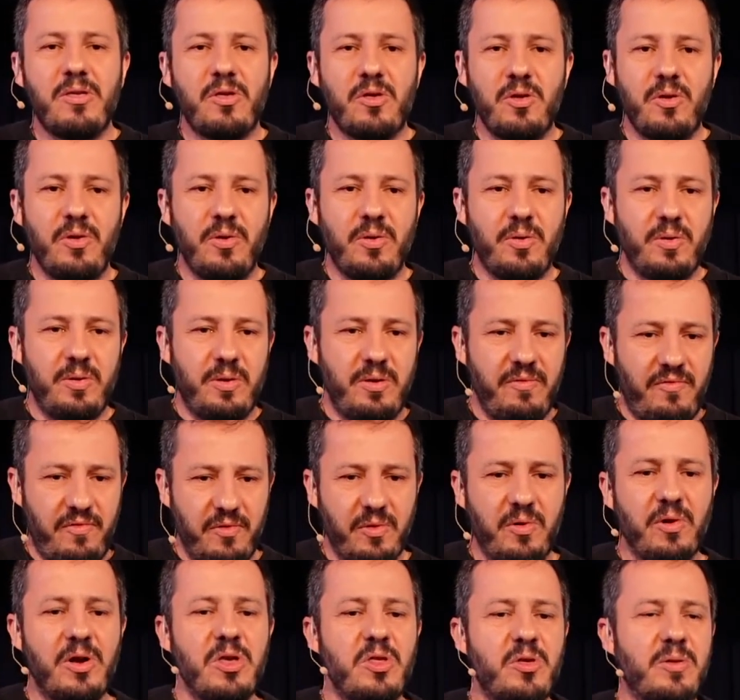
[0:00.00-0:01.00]

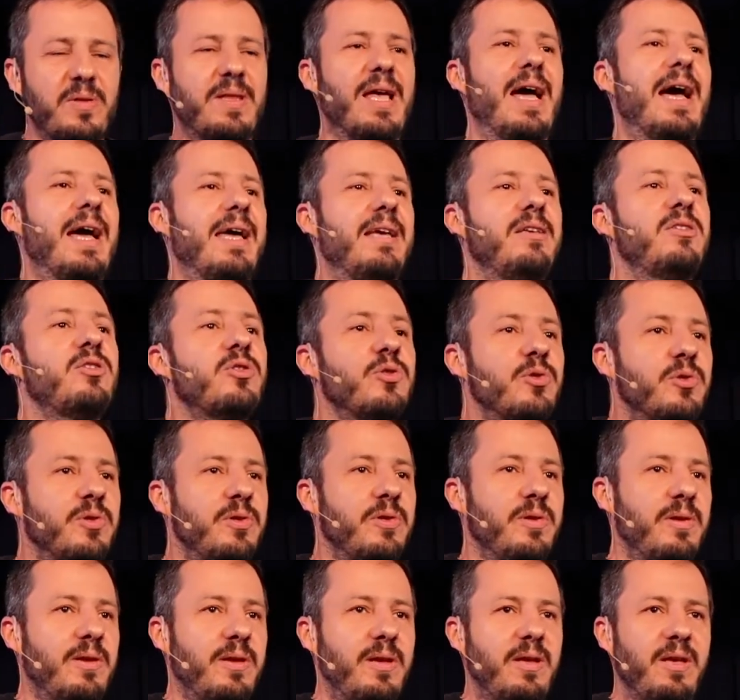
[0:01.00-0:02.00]
to die
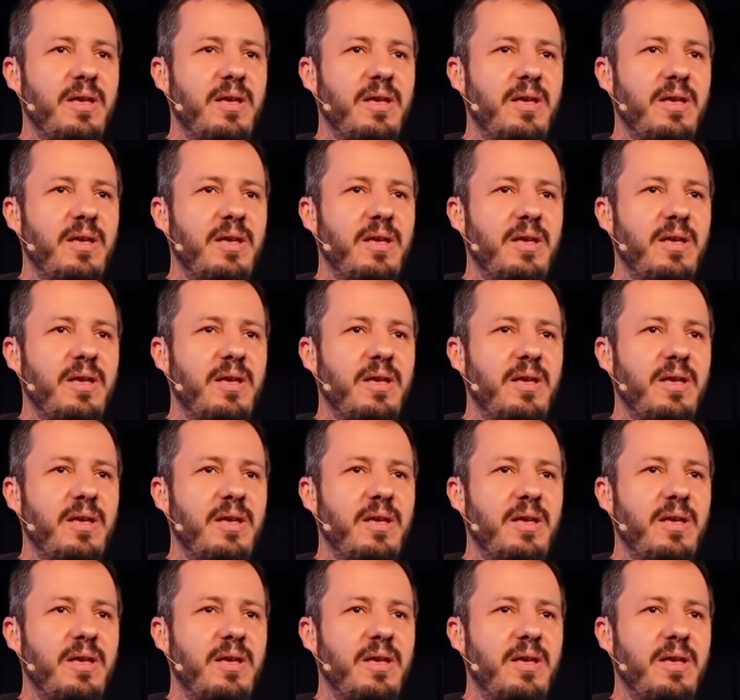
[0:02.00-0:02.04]
soon,